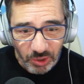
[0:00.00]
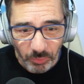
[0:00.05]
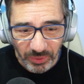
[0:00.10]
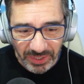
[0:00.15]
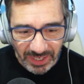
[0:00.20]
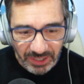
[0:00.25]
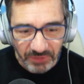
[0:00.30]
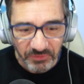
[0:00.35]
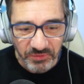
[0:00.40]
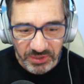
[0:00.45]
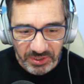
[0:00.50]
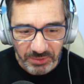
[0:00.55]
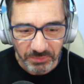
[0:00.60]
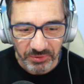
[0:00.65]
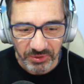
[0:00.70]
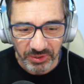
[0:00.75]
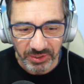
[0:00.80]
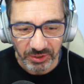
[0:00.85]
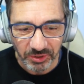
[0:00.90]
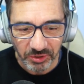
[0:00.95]
We have
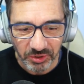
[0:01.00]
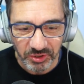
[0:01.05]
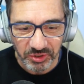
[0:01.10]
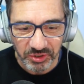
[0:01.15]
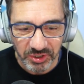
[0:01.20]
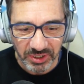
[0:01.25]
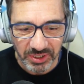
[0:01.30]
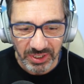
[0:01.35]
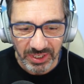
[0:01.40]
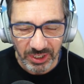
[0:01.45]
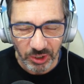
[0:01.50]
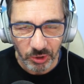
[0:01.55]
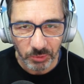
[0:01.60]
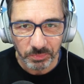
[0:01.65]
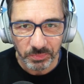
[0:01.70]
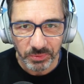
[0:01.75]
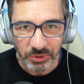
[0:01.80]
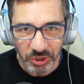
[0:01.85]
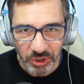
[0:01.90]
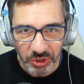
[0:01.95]
something that's going to
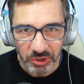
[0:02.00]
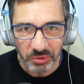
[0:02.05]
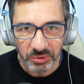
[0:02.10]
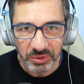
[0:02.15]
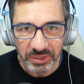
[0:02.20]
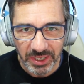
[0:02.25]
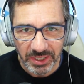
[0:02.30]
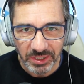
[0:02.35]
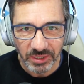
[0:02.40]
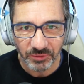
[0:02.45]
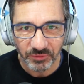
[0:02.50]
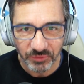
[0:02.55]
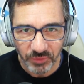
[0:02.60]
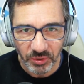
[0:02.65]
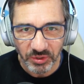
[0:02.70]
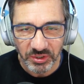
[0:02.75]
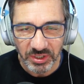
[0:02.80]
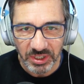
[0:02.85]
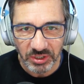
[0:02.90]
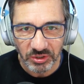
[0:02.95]
help you get a
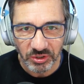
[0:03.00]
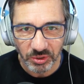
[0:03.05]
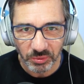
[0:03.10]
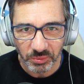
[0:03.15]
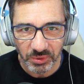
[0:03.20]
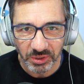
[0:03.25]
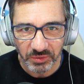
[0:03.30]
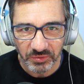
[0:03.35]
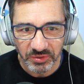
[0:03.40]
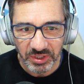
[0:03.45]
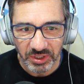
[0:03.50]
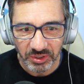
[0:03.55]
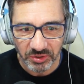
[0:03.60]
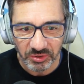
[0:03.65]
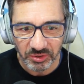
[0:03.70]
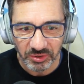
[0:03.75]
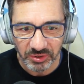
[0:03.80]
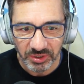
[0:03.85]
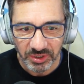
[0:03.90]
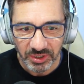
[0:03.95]
foot into the world of
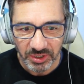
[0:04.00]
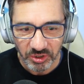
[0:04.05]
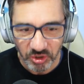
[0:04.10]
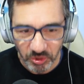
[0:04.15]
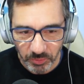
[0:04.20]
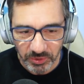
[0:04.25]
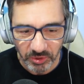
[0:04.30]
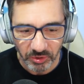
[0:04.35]
TikTok, do we